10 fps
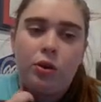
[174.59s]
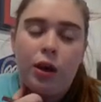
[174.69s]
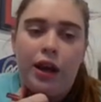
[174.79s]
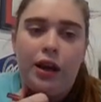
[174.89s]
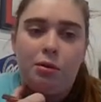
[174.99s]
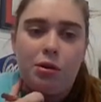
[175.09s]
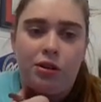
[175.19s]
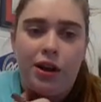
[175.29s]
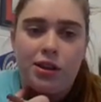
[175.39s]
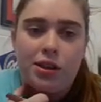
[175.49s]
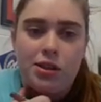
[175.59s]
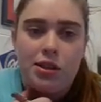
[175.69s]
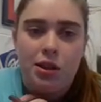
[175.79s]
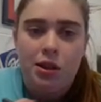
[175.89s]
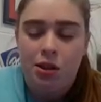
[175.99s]
Okay, and I'm going to write
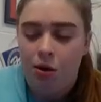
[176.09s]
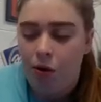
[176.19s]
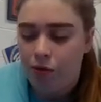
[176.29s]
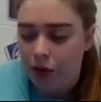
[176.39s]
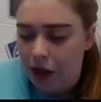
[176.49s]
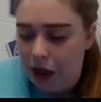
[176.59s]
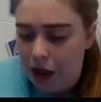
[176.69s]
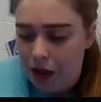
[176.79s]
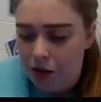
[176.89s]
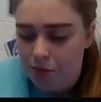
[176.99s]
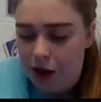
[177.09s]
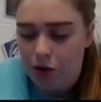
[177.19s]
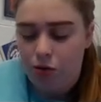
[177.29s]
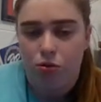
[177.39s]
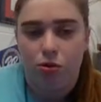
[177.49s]
this hopefully in
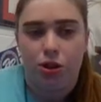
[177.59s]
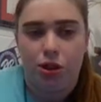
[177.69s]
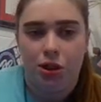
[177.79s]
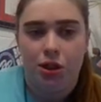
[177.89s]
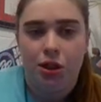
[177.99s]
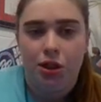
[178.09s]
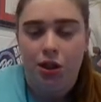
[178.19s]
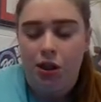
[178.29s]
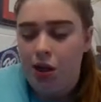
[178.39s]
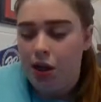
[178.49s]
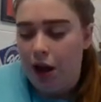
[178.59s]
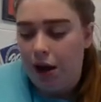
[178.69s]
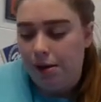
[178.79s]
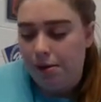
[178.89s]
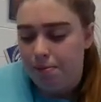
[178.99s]
numerical order,
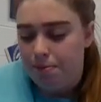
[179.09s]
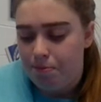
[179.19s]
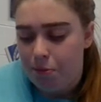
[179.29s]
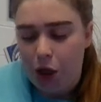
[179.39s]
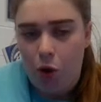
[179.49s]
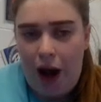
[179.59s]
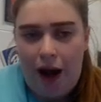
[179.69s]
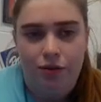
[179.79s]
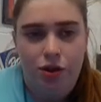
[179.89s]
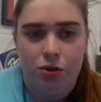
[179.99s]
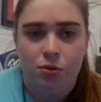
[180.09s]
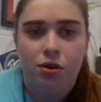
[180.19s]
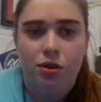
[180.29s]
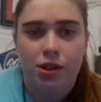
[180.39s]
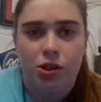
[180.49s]
but you don't have
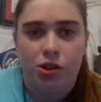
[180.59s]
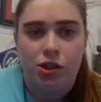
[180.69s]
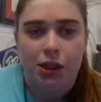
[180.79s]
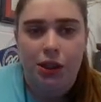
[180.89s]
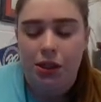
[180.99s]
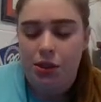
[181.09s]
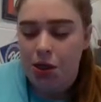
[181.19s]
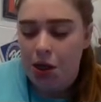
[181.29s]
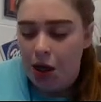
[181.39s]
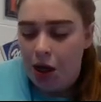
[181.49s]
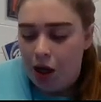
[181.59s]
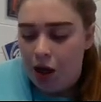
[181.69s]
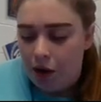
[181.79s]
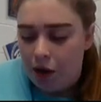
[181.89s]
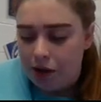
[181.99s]
to. It's just a list.
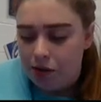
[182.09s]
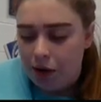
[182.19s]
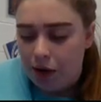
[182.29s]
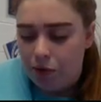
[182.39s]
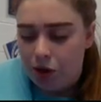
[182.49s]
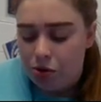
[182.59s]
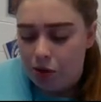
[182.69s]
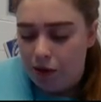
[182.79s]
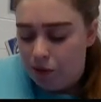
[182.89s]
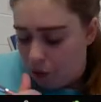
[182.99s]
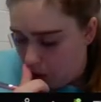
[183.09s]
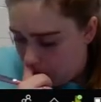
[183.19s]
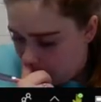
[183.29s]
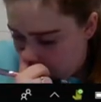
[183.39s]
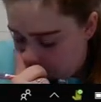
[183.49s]
Okay, so we have 1 and
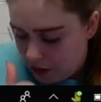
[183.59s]
24.